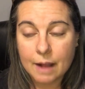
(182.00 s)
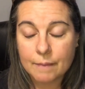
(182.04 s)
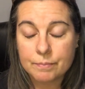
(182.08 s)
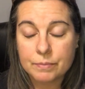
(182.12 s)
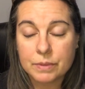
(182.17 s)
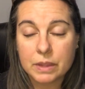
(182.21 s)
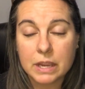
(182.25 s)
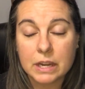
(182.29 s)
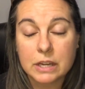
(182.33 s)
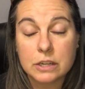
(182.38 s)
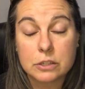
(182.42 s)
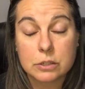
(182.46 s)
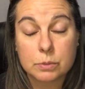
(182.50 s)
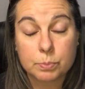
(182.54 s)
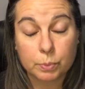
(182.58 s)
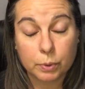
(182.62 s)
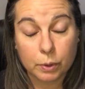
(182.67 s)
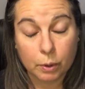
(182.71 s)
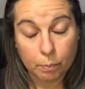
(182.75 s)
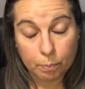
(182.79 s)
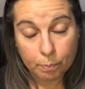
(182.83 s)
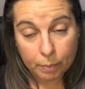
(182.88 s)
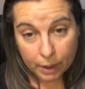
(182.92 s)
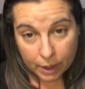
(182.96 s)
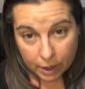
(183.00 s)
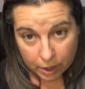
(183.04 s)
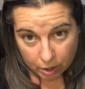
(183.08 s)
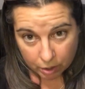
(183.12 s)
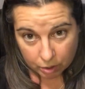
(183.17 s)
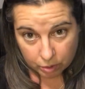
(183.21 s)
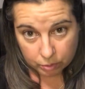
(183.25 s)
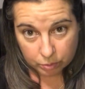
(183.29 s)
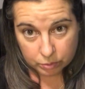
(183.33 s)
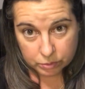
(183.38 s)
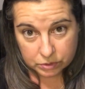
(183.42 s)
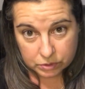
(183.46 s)
It is
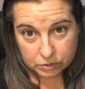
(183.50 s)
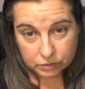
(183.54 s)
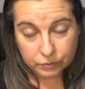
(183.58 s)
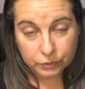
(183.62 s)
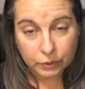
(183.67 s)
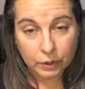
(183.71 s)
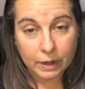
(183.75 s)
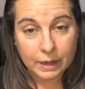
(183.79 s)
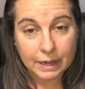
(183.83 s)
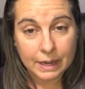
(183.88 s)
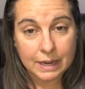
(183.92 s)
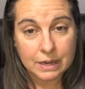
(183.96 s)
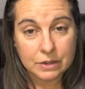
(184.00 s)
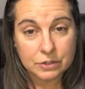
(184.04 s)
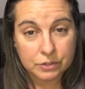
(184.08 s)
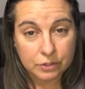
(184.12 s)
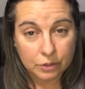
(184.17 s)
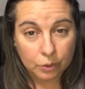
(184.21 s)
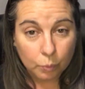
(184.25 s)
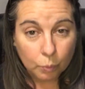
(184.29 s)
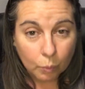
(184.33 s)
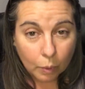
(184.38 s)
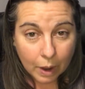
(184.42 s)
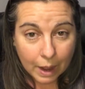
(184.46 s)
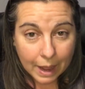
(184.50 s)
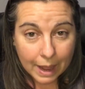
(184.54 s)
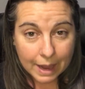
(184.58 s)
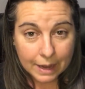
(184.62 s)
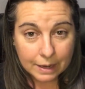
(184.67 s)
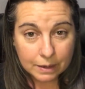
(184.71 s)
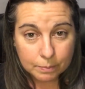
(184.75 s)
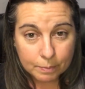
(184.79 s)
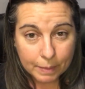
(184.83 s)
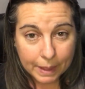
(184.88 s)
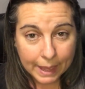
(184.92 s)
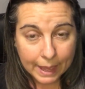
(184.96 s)
proposed for a
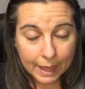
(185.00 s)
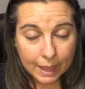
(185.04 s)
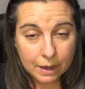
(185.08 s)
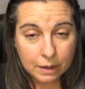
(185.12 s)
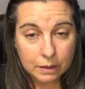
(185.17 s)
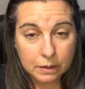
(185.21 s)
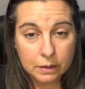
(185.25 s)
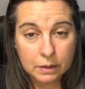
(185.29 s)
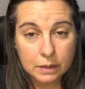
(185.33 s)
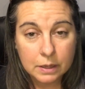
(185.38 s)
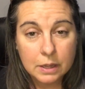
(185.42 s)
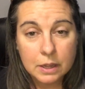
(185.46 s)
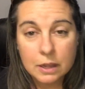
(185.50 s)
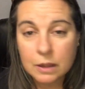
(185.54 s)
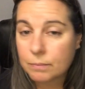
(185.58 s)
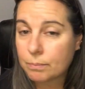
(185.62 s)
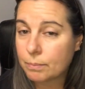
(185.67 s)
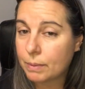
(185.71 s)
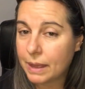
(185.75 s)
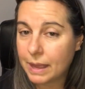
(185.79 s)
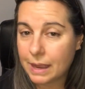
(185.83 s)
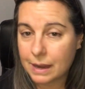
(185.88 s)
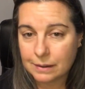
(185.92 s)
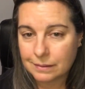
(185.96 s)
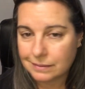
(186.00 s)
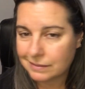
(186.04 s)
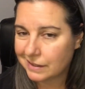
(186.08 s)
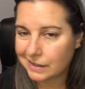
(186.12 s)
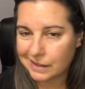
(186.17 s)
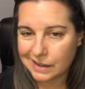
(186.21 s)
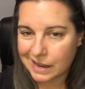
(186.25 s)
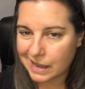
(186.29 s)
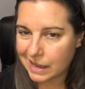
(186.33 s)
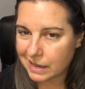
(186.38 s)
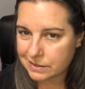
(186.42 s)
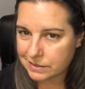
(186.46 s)
nationwide ban, but it
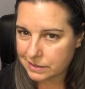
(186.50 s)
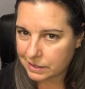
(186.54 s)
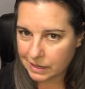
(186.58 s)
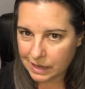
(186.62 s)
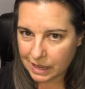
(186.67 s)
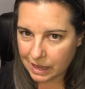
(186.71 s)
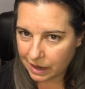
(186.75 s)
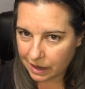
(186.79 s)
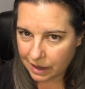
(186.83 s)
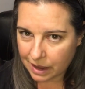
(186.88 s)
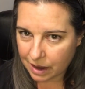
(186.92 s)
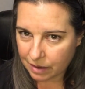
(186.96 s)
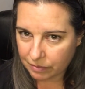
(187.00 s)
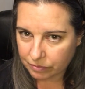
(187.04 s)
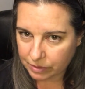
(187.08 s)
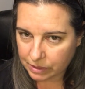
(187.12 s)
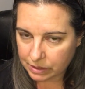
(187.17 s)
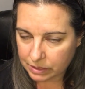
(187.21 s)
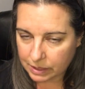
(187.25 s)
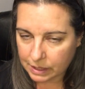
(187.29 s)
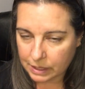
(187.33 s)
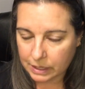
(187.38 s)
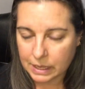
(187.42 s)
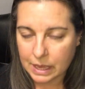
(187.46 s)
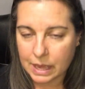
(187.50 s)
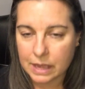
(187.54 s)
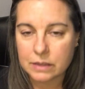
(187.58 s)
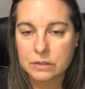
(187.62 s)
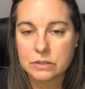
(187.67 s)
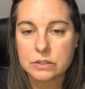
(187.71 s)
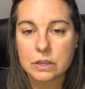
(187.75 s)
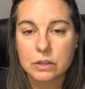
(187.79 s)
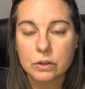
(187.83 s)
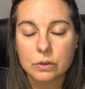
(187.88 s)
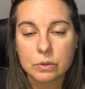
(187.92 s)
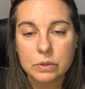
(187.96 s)
hasn't hit everything yet.
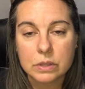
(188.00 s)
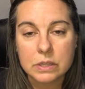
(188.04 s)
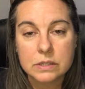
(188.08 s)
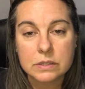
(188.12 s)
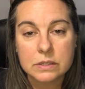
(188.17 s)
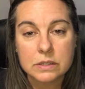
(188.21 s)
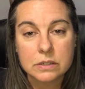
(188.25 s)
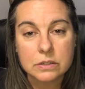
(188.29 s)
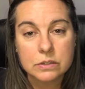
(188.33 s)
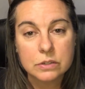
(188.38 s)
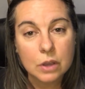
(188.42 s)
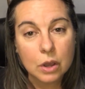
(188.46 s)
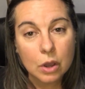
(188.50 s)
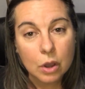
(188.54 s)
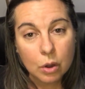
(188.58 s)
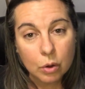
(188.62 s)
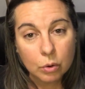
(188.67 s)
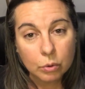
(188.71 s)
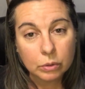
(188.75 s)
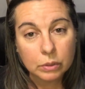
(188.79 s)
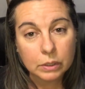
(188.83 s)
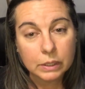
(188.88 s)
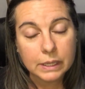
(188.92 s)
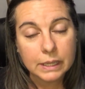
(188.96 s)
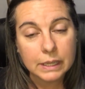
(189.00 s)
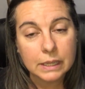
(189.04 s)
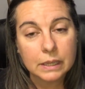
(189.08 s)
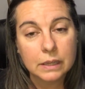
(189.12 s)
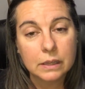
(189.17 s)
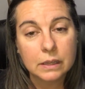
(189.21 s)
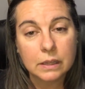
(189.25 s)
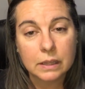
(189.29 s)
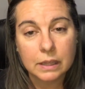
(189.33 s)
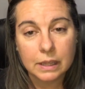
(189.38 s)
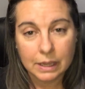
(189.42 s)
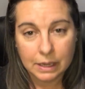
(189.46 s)
So this is only
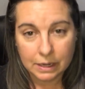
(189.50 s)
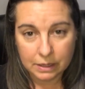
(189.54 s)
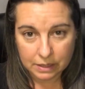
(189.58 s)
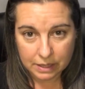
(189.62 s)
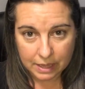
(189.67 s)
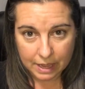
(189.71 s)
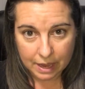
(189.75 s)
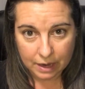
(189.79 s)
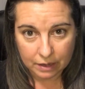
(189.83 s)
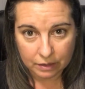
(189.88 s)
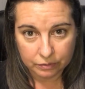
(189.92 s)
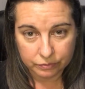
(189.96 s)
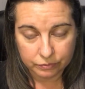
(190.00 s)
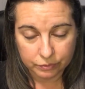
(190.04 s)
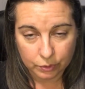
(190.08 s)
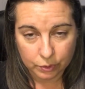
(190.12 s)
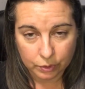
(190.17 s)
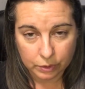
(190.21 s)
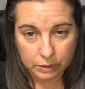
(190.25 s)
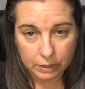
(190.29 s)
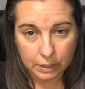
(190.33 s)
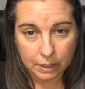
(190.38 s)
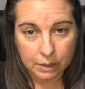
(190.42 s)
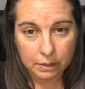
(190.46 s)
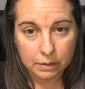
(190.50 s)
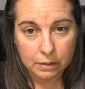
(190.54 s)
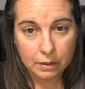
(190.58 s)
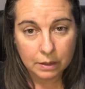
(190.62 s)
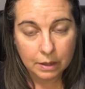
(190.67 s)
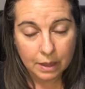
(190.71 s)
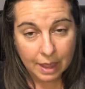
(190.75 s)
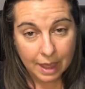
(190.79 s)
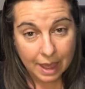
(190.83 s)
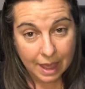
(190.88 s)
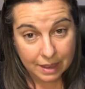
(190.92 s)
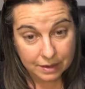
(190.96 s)
in California
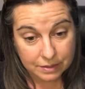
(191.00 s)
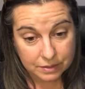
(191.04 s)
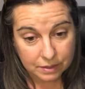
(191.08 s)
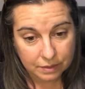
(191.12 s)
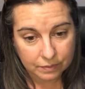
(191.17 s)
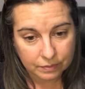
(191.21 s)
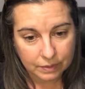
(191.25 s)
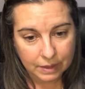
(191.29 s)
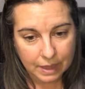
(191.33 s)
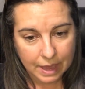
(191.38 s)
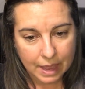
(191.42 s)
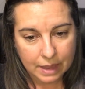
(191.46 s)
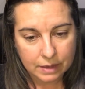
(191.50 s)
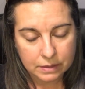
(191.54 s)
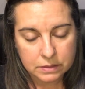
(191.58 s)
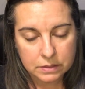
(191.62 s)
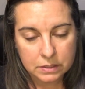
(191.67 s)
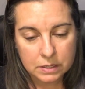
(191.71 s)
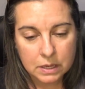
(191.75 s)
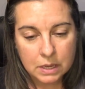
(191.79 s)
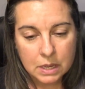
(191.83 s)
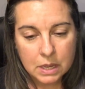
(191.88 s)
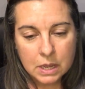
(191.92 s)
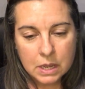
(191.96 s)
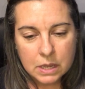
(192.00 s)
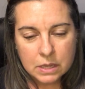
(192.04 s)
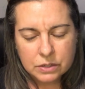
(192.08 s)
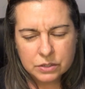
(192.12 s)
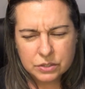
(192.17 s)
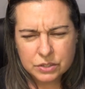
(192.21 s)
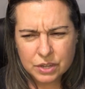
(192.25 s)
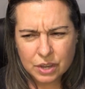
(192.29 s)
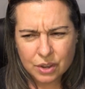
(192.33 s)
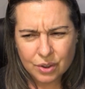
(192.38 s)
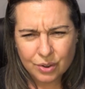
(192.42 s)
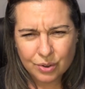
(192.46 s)
as of yet.
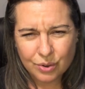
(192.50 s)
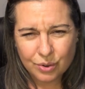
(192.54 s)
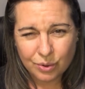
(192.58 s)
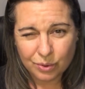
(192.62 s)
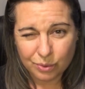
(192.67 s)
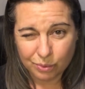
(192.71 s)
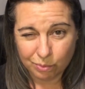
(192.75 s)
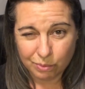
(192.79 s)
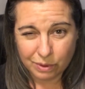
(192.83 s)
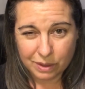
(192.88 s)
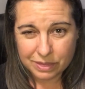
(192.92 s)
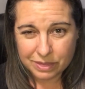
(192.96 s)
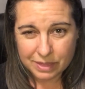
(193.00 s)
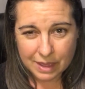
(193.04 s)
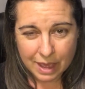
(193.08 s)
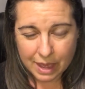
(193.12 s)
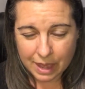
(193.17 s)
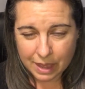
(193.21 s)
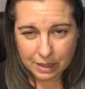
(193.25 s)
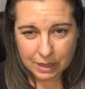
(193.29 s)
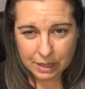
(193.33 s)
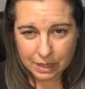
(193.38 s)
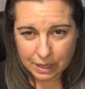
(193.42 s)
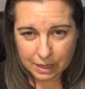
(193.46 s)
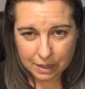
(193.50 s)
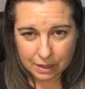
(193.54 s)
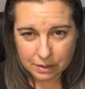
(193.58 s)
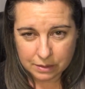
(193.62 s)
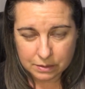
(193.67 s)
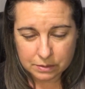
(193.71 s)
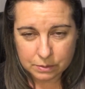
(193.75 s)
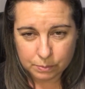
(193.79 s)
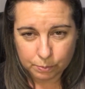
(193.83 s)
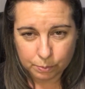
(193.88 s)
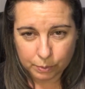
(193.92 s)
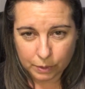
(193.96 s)
So what the heck
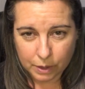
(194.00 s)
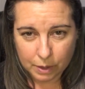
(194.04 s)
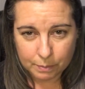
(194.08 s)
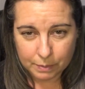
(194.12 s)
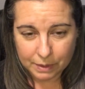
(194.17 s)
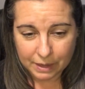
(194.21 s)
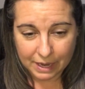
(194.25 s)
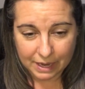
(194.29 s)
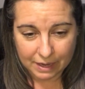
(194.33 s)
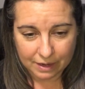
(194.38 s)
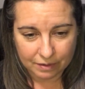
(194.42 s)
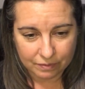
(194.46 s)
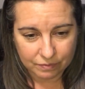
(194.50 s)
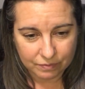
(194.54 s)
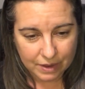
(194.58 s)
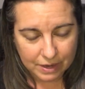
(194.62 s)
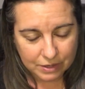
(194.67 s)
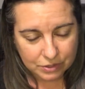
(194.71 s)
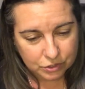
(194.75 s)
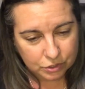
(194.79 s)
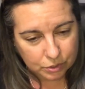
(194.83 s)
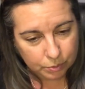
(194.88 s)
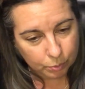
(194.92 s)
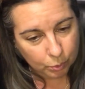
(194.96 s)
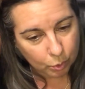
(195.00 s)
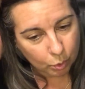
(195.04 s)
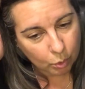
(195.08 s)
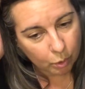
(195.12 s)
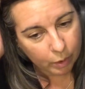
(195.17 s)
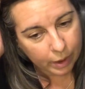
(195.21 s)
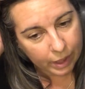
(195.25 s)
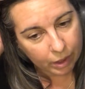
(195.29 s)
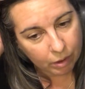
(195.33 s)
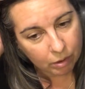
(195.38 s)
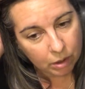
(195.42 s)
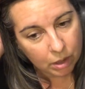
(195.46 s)
is brominated vegetable
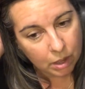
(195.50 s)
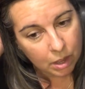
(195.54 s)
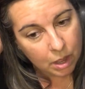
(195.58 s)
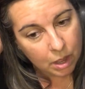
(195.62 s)
oil?